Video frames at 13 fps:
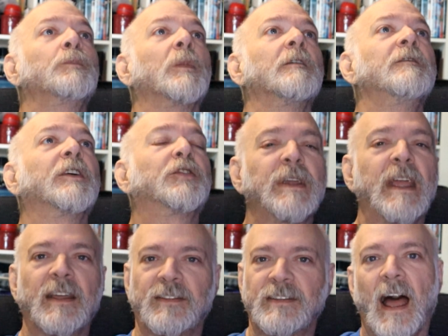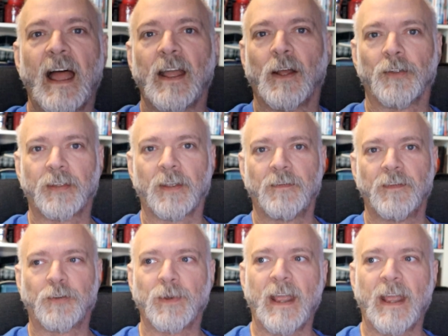Victory has dials.
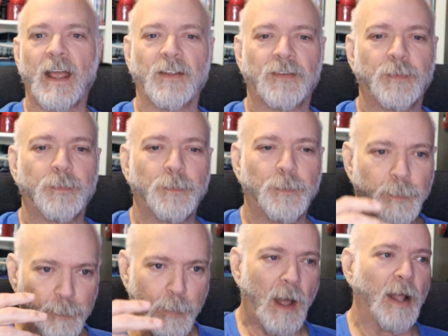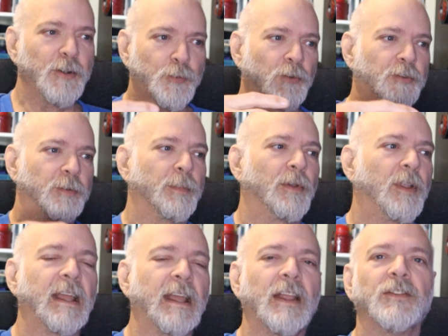Victory has modules and
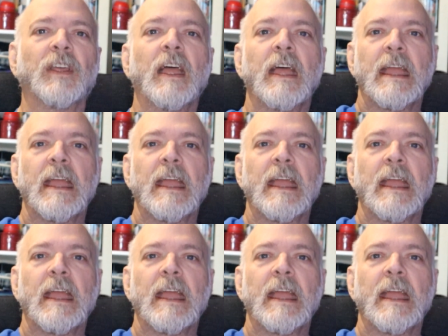plugins.